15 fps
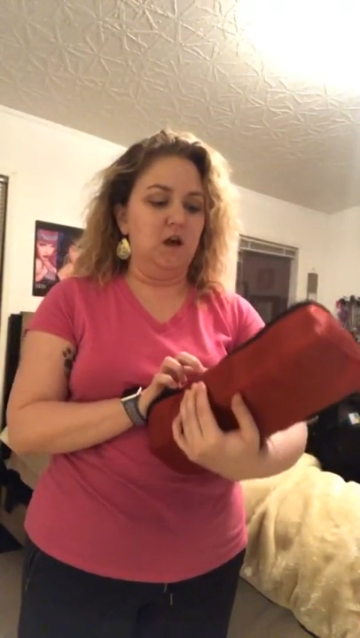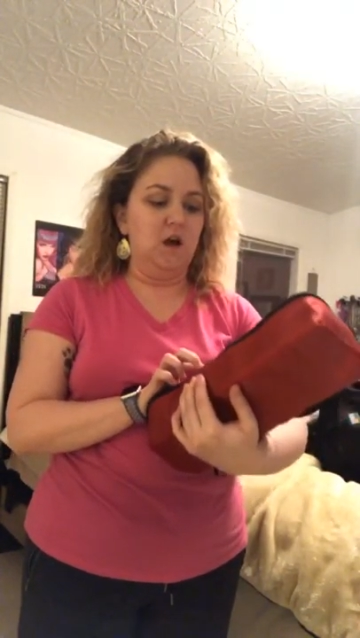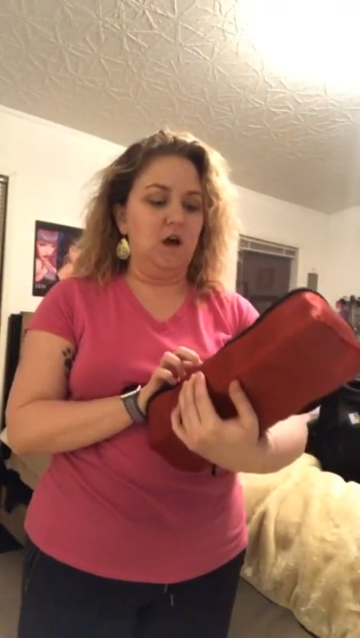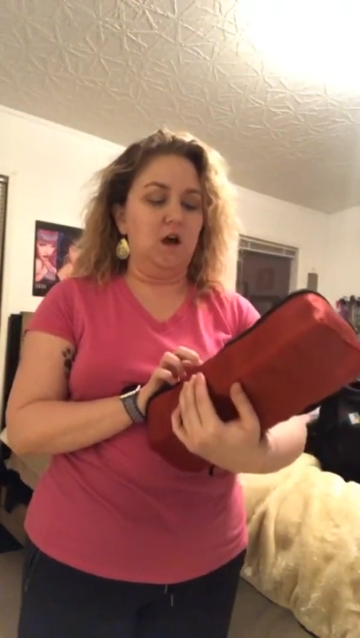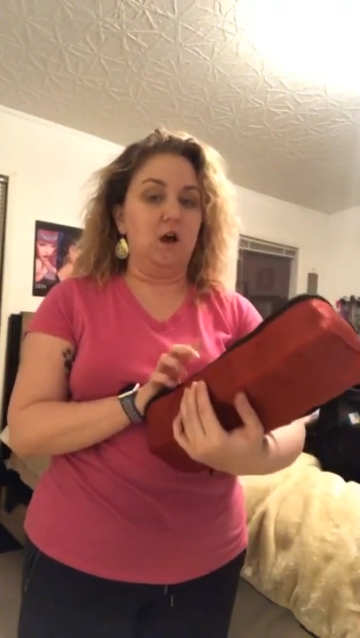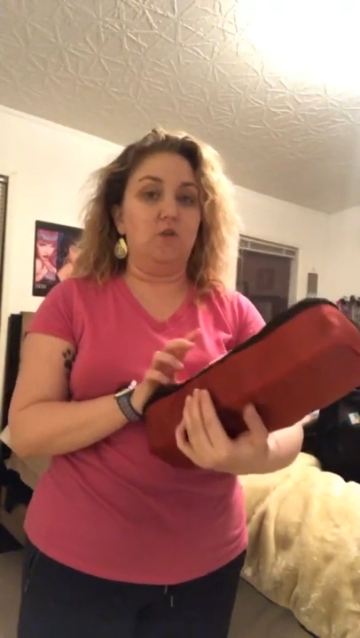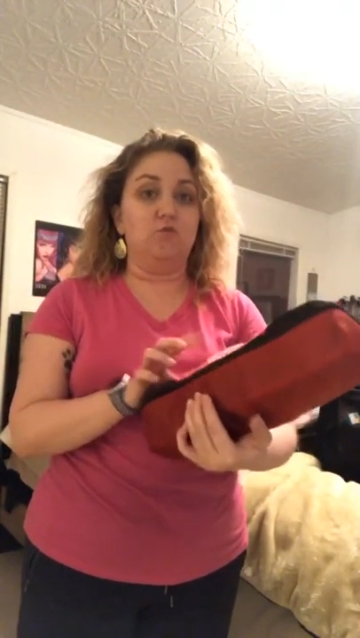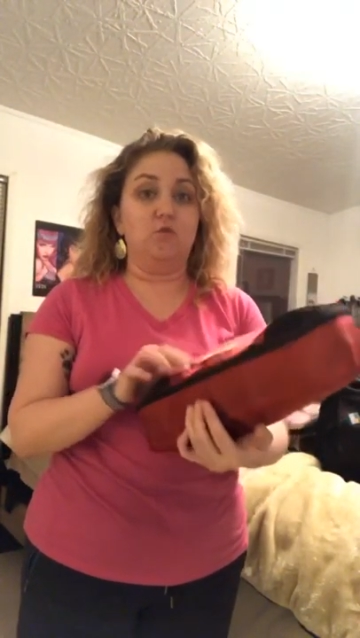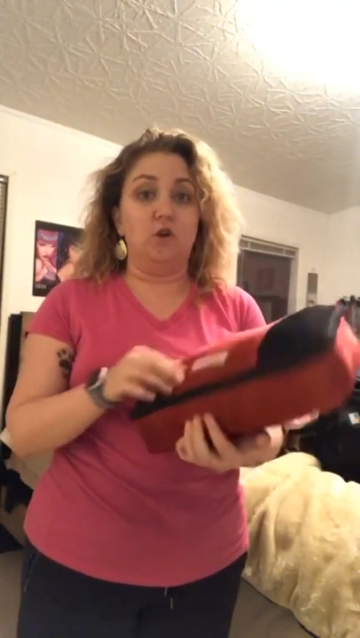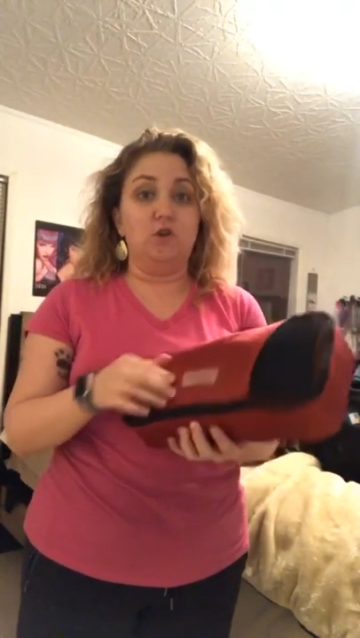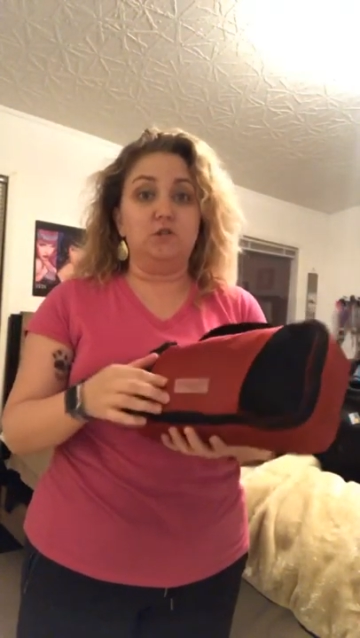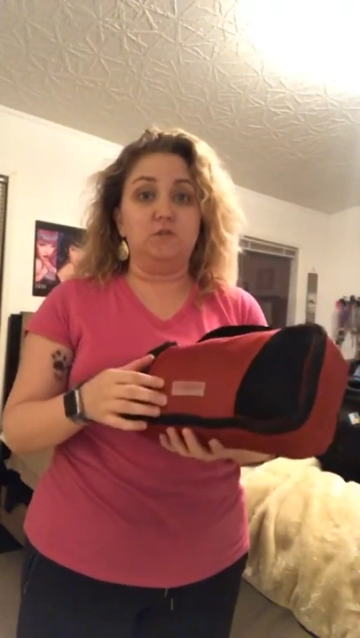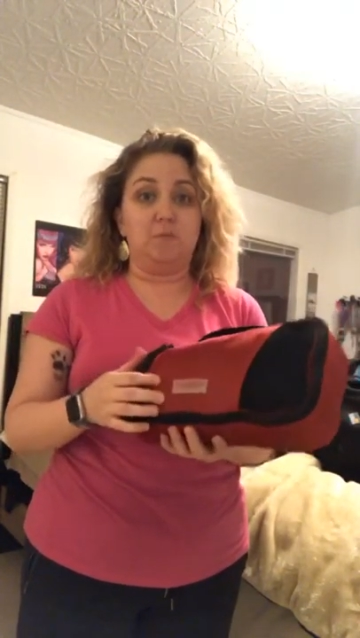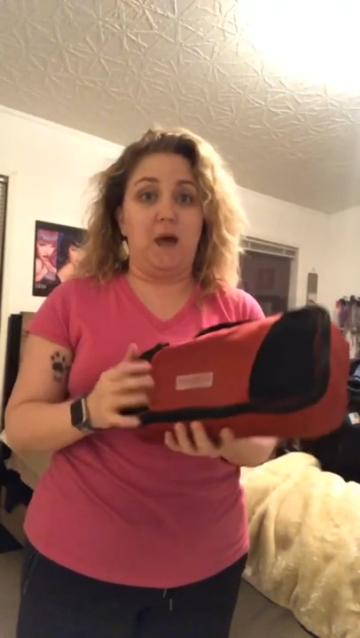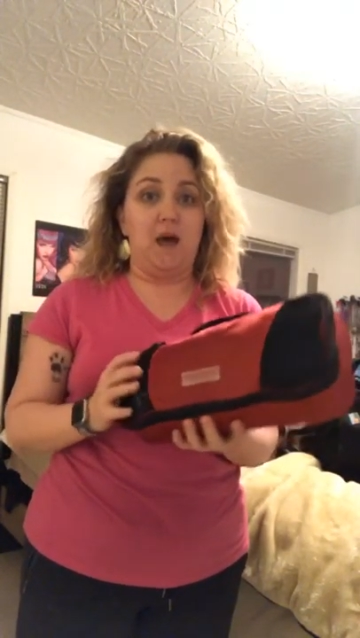uh,
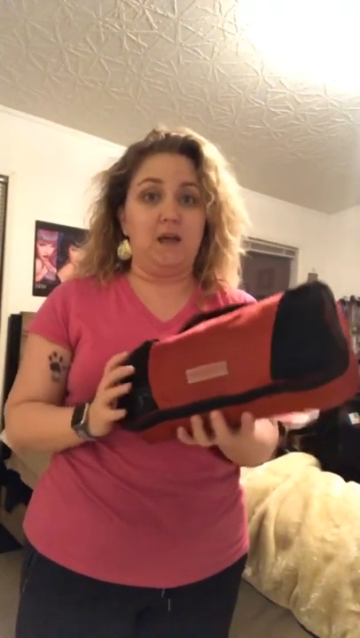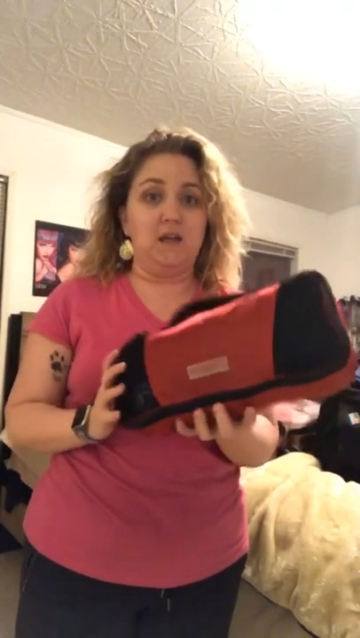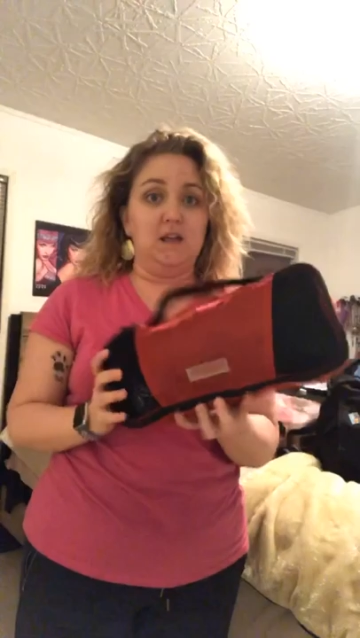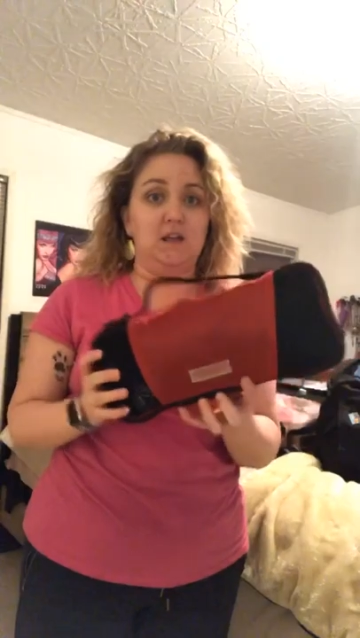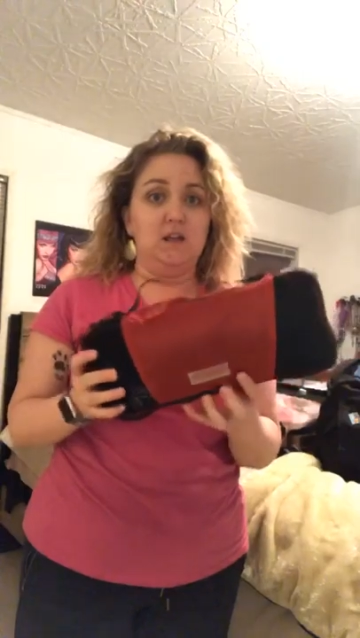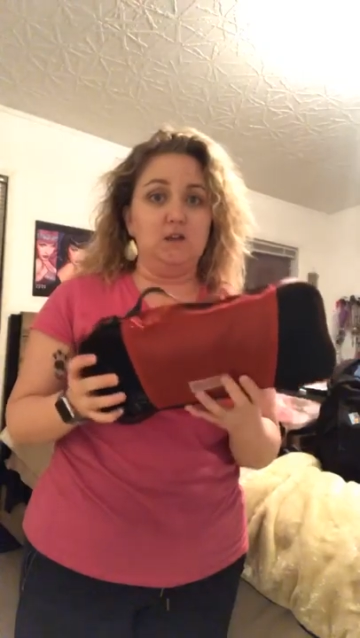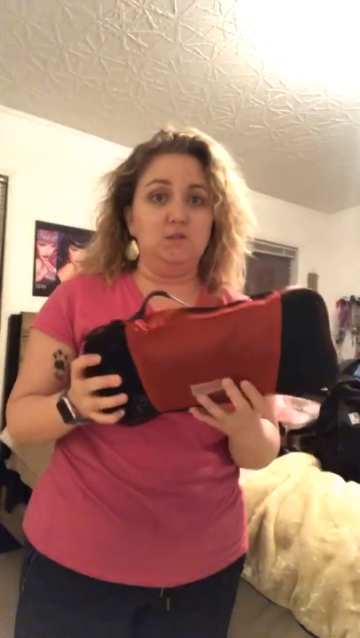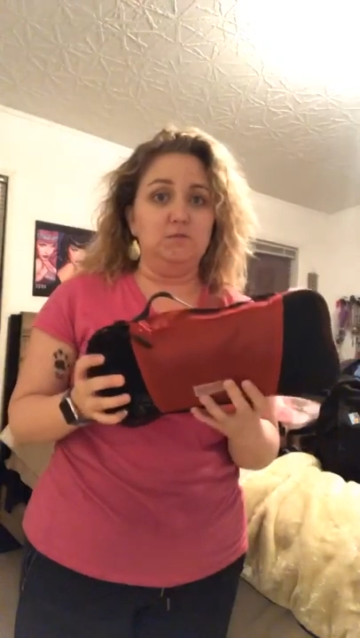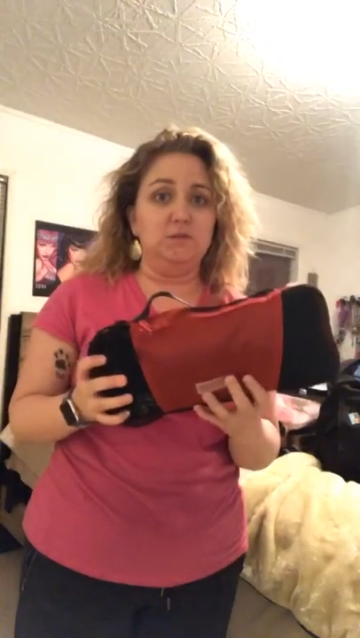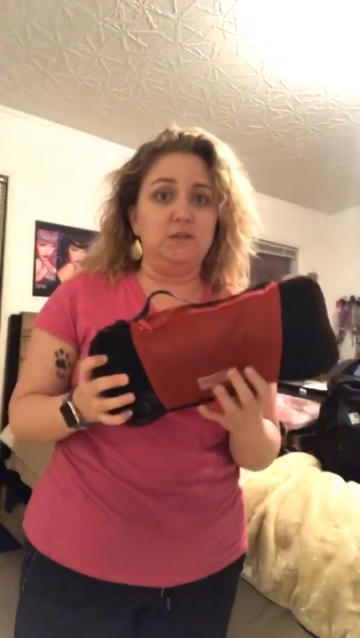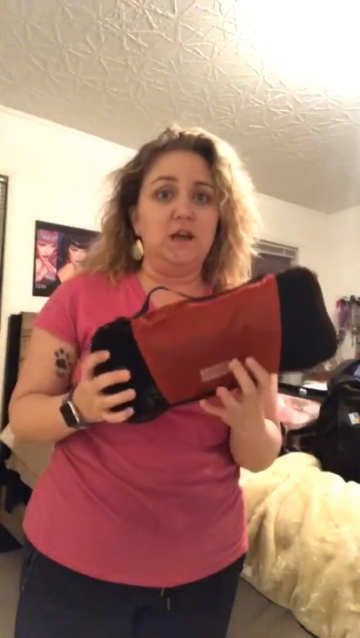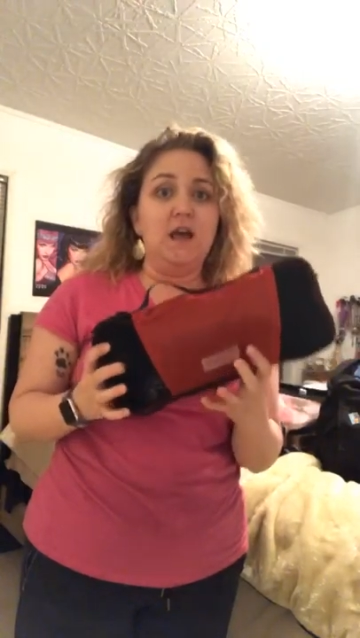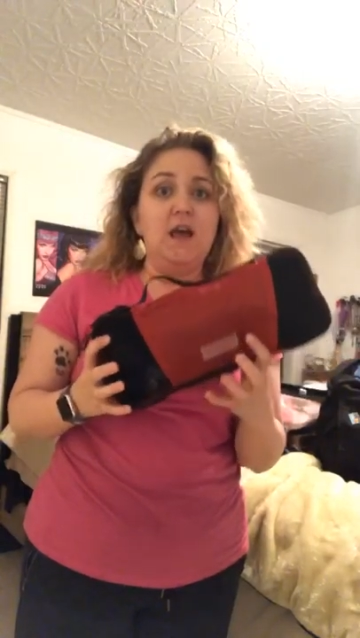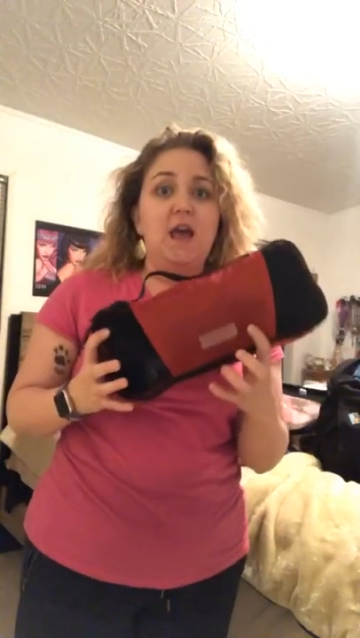Rose Packing Cubes